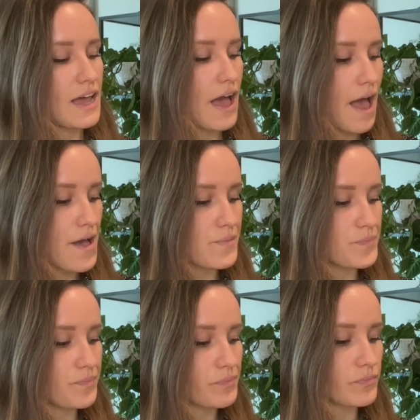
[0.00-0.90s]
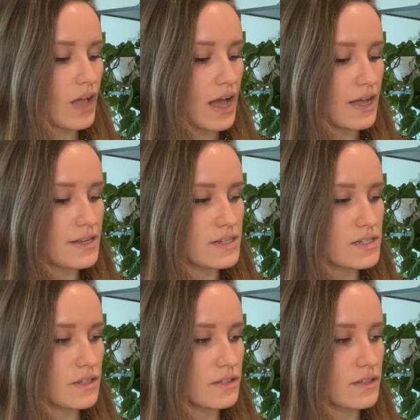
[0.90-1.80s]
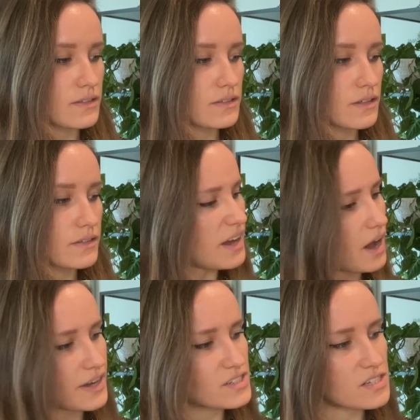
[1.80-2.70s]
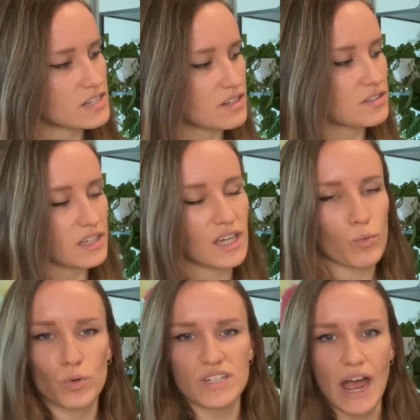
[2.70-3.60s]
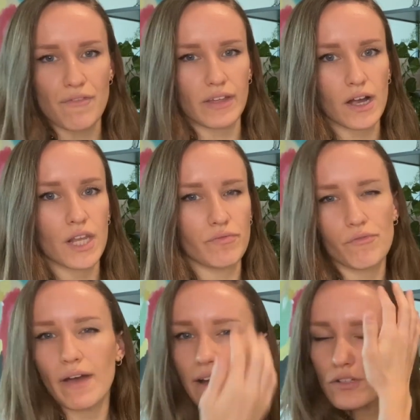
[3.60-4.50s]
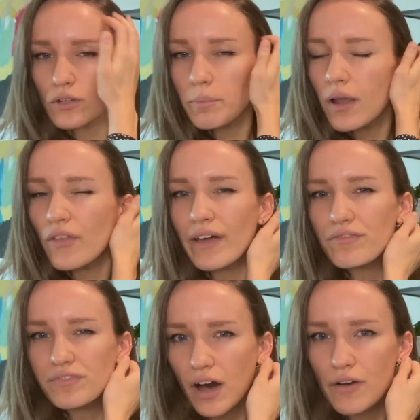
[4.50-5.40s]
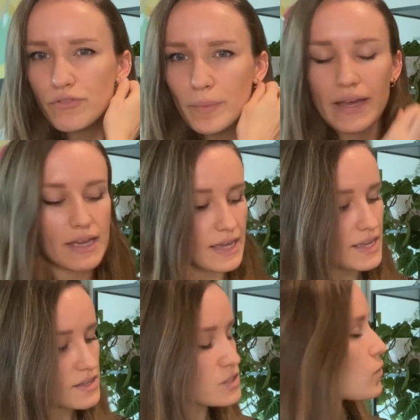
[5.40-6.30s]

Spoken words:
And yeah, I just didn't think it would have that kind of effect on a plant that far from it. It's